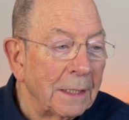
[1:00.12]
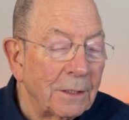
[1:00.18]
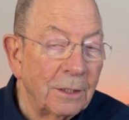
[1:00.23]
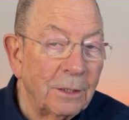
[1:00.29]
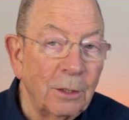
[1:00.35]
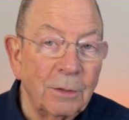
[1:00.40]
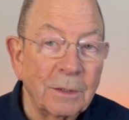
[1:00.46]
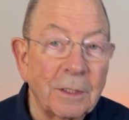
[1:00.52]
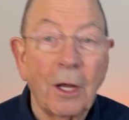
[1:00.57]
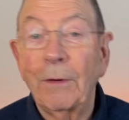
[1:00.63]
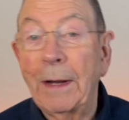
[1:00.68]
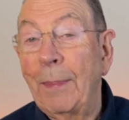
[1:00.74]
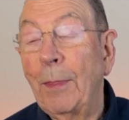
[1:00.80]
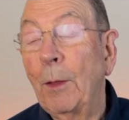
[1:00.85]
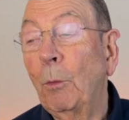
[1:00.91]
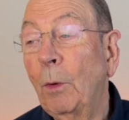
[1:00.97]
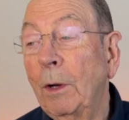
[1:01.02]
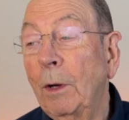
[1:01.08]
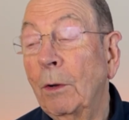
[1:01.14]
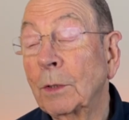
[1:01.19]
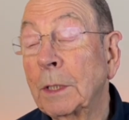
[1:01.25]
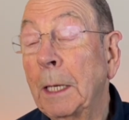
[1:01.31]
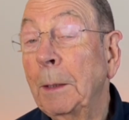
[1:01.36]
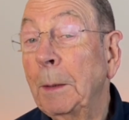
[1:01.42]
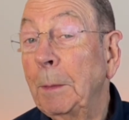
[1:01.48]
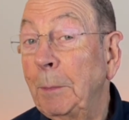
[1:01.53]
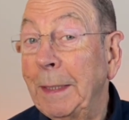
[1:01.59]
to do is go around the world
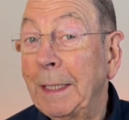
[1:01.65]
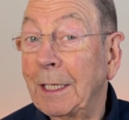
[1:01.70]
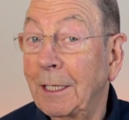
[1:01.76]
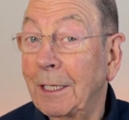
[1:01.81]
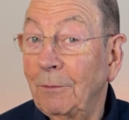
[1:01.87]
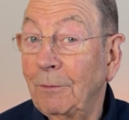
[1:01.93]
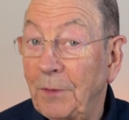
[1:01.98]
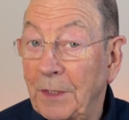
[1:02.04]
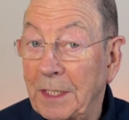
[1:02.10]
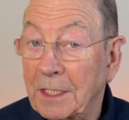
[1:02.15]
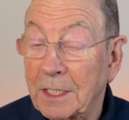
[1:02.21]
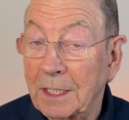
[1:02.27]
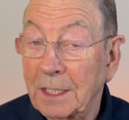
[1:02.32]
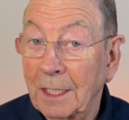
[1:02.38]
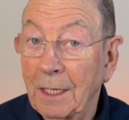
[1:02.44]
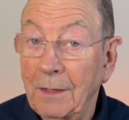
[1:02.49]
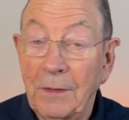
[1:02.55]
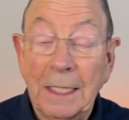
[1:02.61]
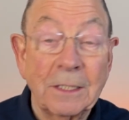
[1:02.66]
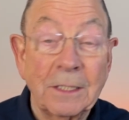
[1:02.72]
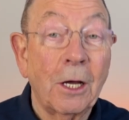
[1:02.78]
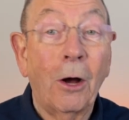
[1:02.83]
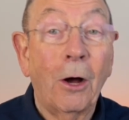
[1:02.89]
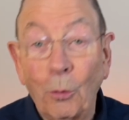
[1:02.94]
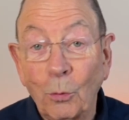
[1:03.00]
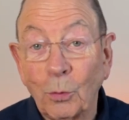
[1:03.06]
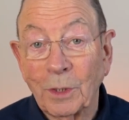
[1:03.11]
being convincing, and that's a
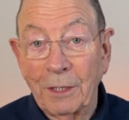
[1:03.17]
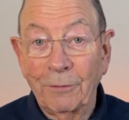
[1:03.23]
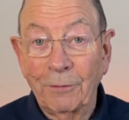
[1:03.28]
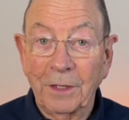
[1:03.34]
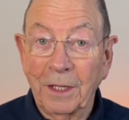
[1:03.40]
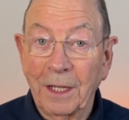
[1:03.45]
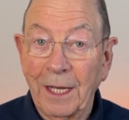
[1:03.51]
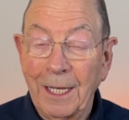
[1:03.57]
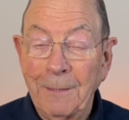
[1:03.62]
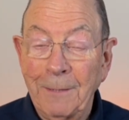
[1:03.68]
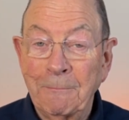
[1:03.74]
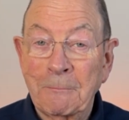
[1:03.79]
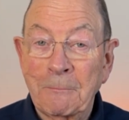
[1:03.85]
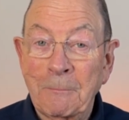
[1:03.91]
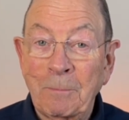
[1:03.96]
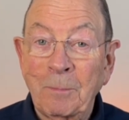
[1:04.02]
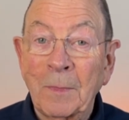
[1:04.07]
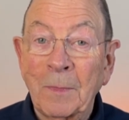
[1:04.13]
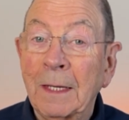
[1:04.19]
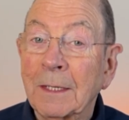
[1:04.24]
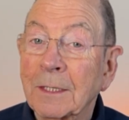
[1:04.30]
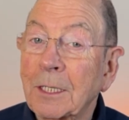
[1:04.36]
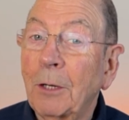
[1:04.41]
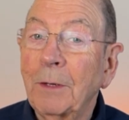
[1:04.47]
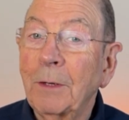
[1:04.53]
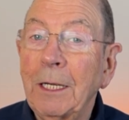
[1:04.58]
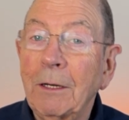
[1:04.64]
whole different game.
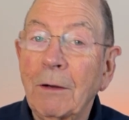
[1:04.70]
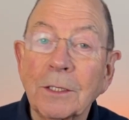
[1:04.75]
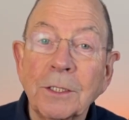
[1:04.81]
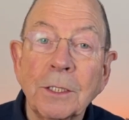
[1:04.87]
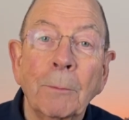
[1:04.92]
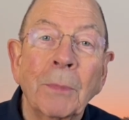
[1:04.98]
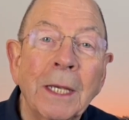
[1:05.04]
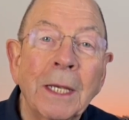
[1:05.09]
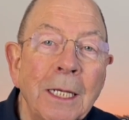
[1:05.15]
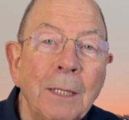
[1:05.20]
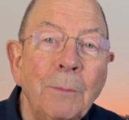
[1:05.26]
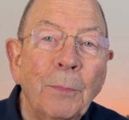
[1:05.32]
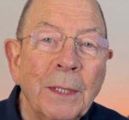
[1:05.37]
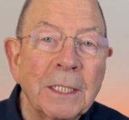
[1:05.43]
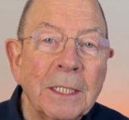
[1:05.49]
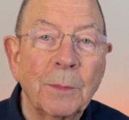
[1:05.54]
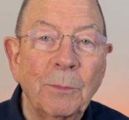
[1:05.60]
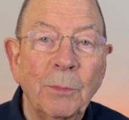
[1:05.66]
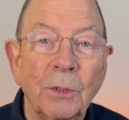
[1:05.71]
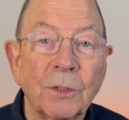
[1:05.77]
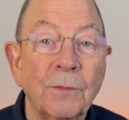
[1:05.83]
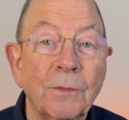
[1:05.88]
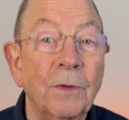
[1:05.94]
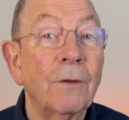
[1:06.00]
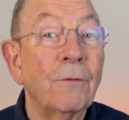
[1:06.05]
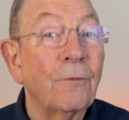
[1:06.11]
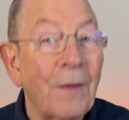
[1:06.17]
So here are some key principles
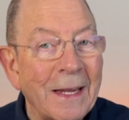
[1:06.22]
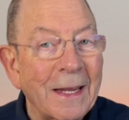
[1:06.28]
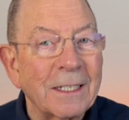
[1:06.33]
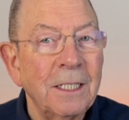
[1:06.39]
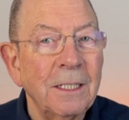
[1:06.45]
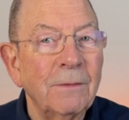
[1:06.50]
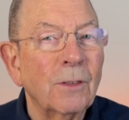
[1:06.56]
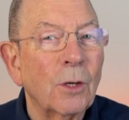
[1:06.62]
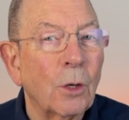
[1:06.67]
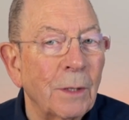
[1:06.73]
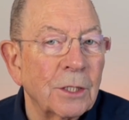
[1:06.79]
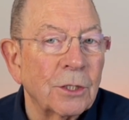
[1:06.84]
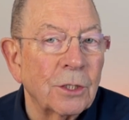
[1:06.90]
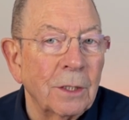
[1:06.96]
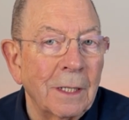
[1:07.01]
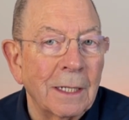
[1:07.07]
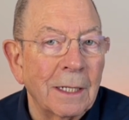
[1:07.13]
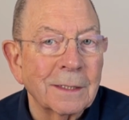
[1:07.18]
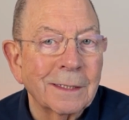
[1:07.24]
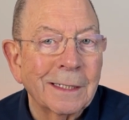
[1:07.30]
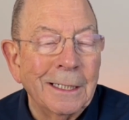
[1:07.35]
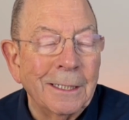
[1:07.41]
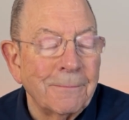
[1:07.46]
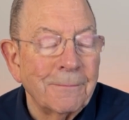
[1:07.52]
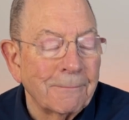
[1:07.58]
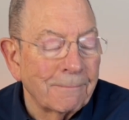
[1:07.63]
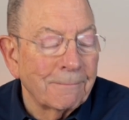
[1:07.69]
for effective question asking.
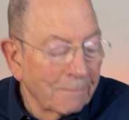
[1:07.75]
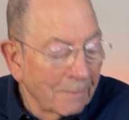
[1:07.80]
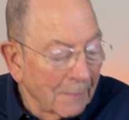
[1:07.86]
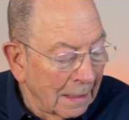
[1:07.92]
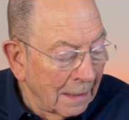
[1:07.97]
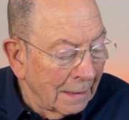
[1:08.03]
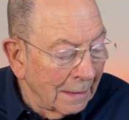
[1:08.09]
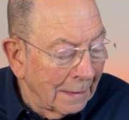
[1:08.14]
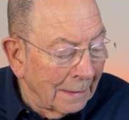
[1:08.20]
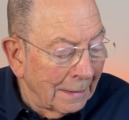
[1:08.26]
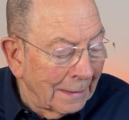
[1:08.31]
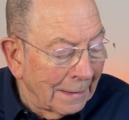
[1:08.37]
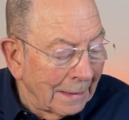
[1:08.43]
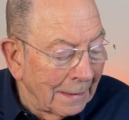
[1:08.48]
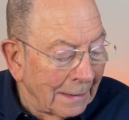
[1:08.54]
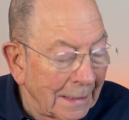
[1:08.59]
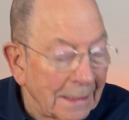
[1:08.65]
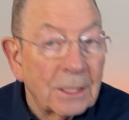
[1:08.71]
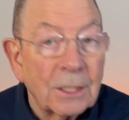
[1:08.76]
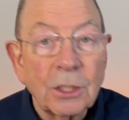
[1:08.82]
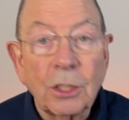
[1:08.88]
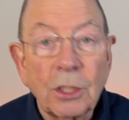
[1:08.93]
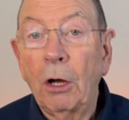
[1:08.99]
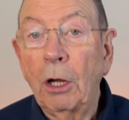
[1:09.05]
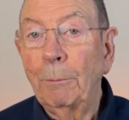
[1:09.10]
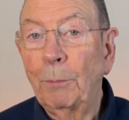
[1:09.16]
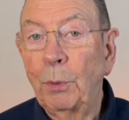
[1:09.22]
Let's
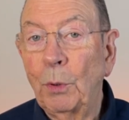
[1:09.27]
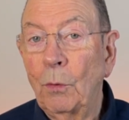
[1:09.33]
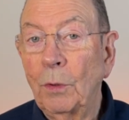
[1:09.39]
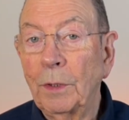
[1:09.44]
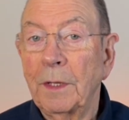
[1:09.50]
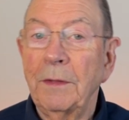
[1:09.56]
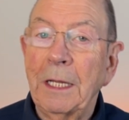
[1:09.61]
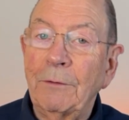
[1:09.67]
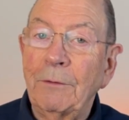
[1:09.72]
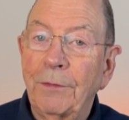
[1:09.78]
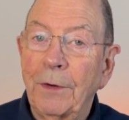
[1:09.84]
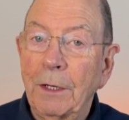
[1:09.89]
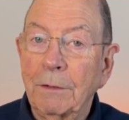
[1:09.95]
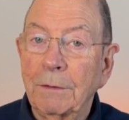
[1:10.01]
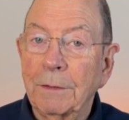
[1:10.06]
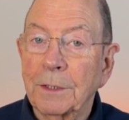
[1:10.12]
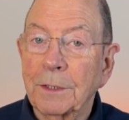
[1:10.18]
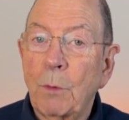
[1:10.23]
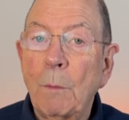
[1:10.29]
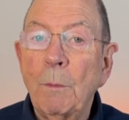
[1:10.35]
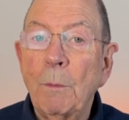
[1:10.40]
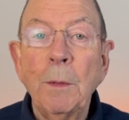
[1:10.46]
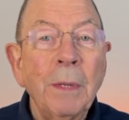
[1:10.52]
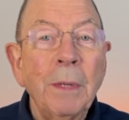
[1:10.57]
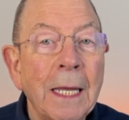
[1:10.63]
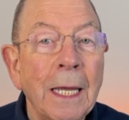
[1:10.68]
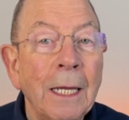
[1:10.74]
start broad and then focus. When we
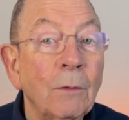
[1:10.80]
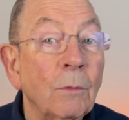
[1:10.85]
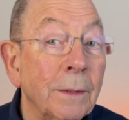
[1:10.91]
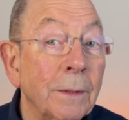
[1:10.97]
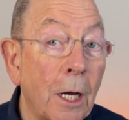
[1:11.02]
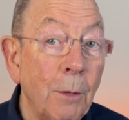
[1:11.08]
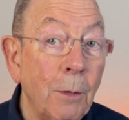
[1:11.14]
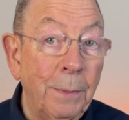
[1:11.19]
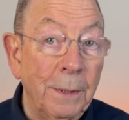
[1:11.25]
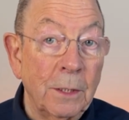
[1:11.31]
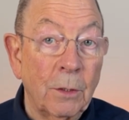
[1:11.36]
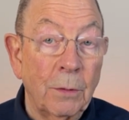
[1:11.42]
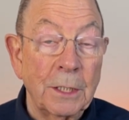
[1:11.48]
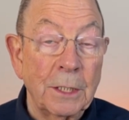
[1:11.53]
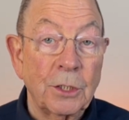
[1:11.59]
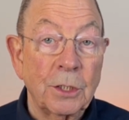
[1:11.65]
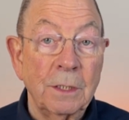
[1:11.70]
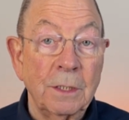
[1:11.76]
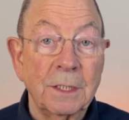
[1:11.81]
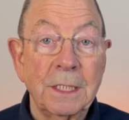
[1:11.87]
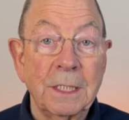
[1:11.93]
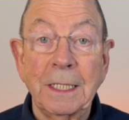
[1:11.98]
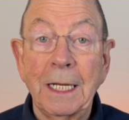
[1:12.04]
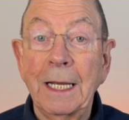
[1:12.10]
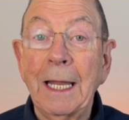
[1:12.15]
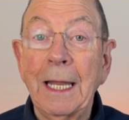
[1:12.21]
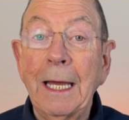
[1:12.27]
begin with open questions, it
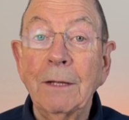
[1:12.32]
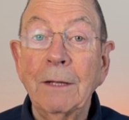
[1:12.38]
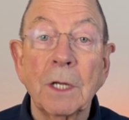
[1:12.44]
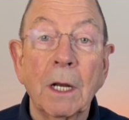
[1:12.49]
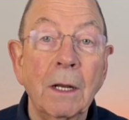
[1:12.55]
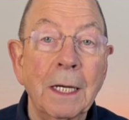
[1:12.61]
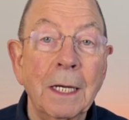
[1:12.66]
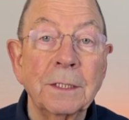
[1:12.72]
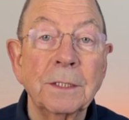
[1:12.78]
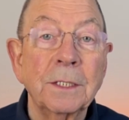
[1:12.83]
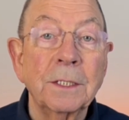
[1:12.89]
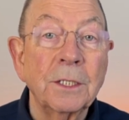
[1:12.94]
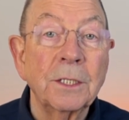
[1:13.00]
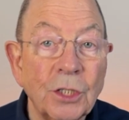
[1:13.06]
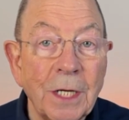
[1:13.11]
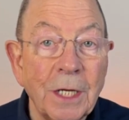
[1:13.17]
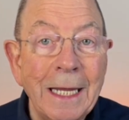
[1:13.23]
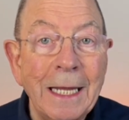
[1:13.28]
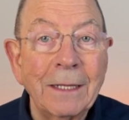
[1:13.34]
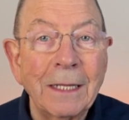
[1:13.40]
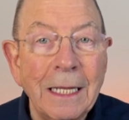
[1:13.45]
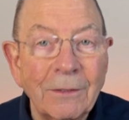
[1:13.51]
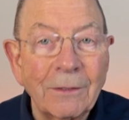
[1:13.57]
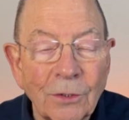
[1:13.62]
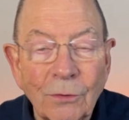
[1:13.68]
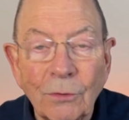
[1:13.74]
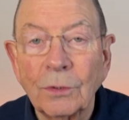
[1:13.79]
allows clients to share their
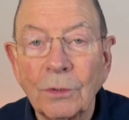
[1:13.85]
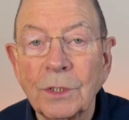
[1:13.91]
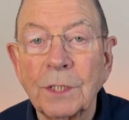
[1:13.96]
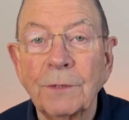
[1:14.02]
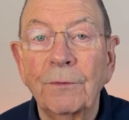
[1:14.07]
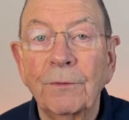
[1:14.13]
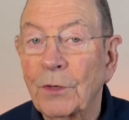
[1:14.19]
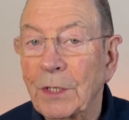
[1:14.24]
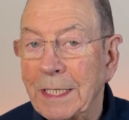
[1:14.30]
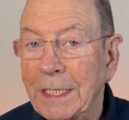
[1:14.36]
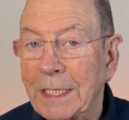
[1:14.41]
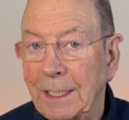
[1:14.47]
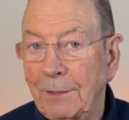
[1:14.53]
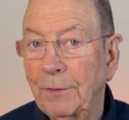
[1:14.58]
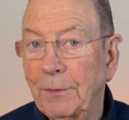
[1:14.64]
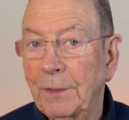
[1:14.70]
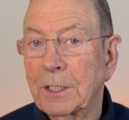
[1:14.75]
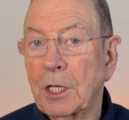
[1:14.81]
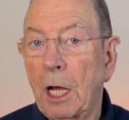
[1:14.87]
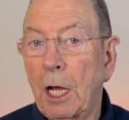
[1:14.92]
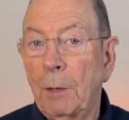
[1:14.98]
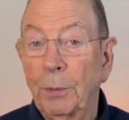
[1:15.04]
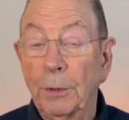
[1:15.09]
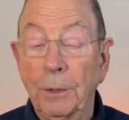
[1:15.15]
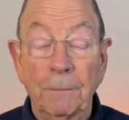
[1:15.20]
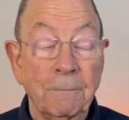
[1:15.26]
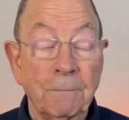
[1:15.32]
thoughts freely. For
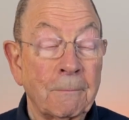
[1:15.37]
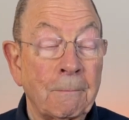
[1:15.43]
example,